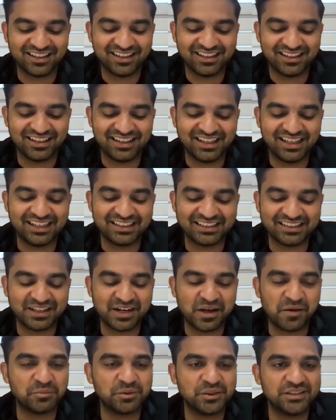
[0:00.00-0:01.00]
hitting their
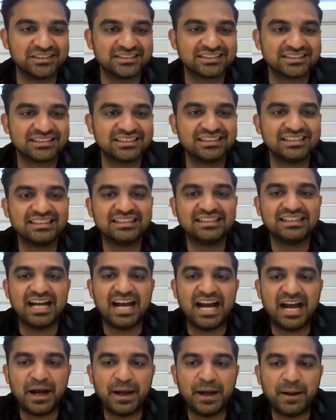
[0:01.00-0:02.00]
numbers.
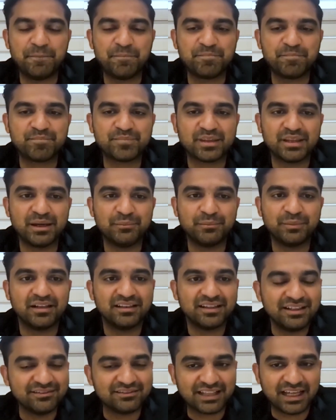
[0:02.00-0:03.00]
But Liv,